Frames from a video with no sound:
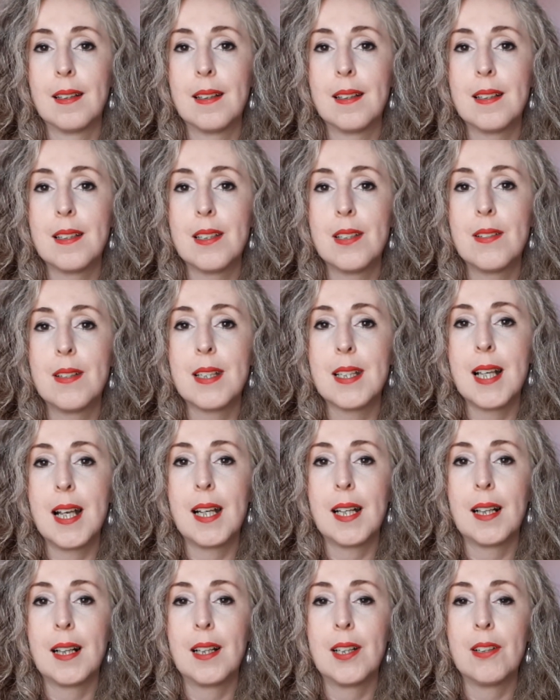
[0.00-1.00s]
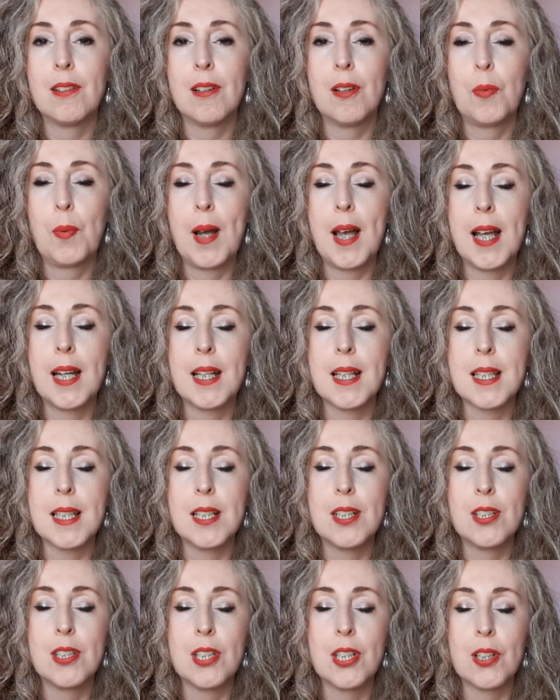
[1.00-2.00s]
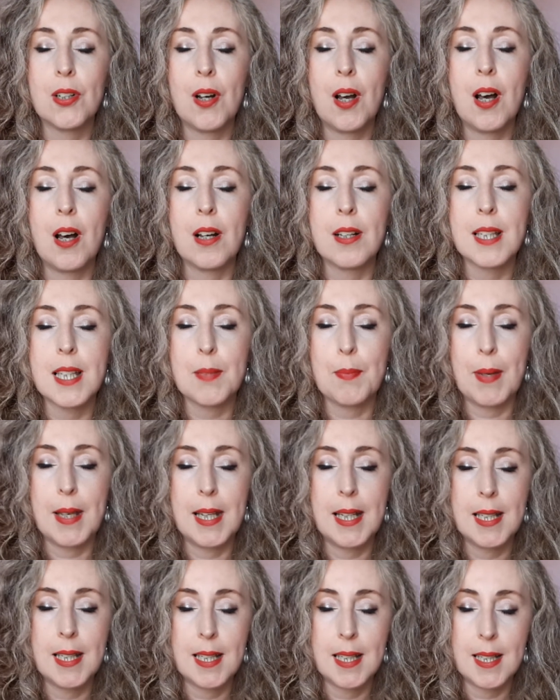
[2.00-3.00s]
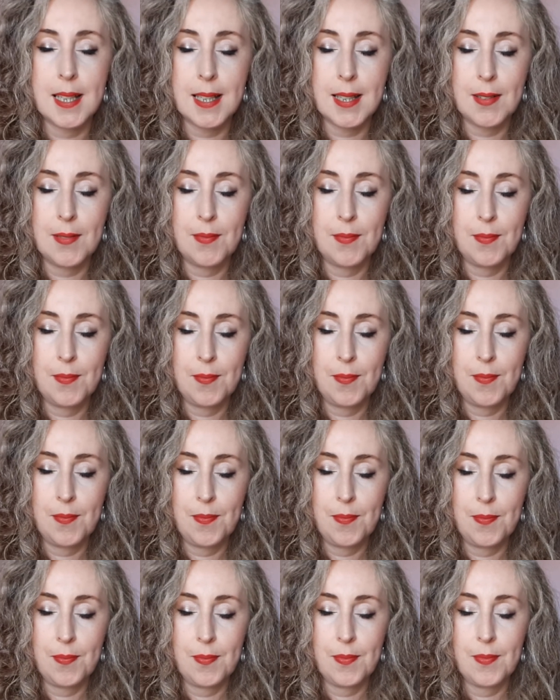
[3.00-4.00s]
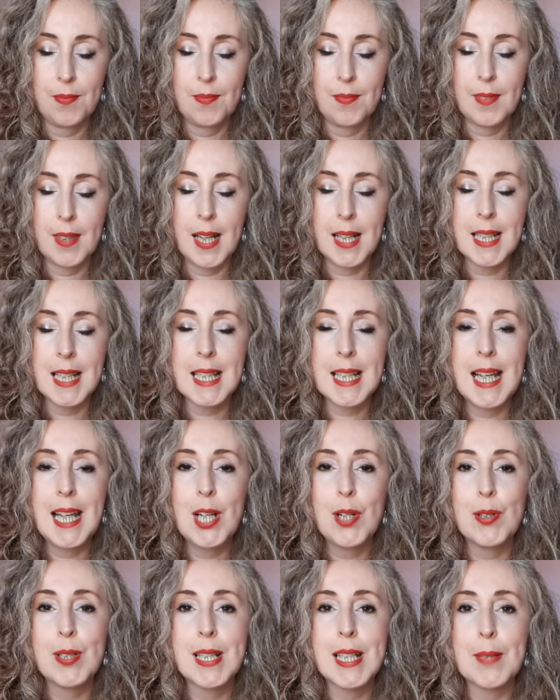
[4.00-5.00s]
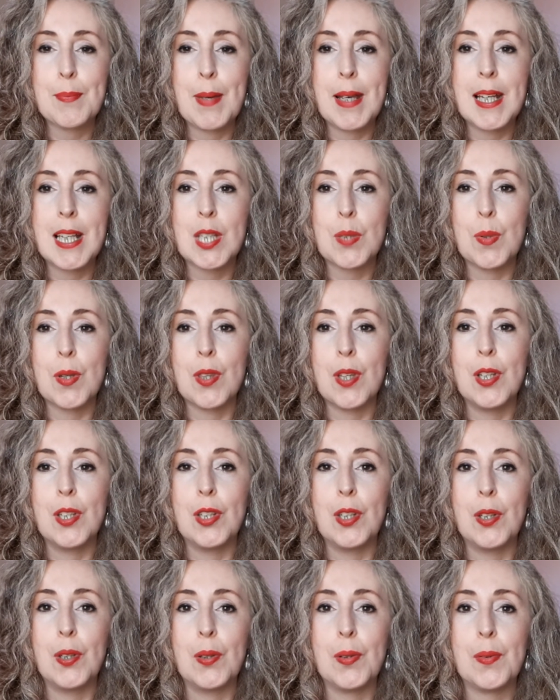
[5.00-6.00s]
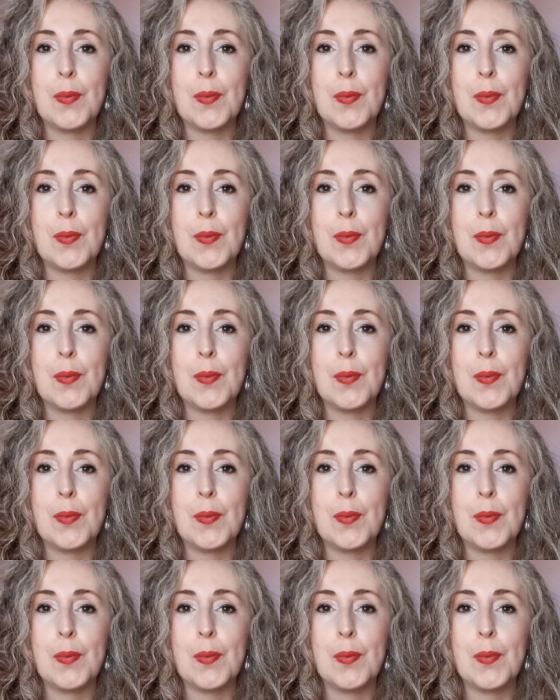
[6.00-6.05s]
As you settle your awareness into your heart space, that sacred space within you,